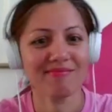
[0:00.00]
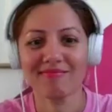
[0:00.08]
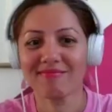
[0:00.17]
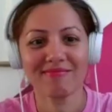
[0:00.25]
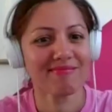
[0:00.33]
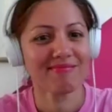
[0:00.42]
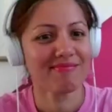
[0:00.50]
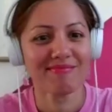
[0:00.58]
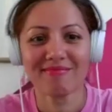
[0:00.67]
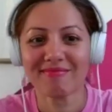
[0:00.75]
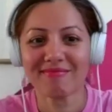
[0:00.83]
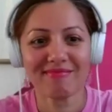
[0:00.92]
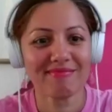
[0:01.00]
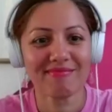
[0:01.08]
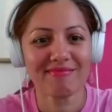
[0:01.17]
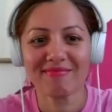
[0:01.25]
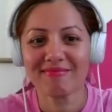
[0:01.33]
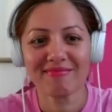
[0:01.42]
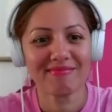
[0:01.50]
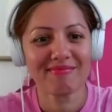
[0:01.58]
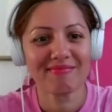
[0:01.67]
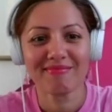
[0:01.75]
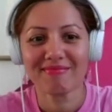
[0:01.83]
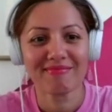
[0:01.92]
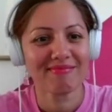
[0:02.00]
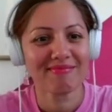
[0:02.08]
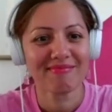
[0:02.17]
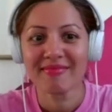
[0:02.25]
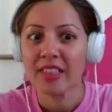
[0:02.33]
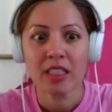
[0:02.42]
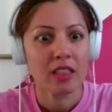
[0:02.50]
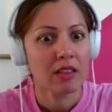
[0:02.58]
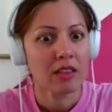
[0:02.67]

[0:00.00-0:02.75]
(not speaking)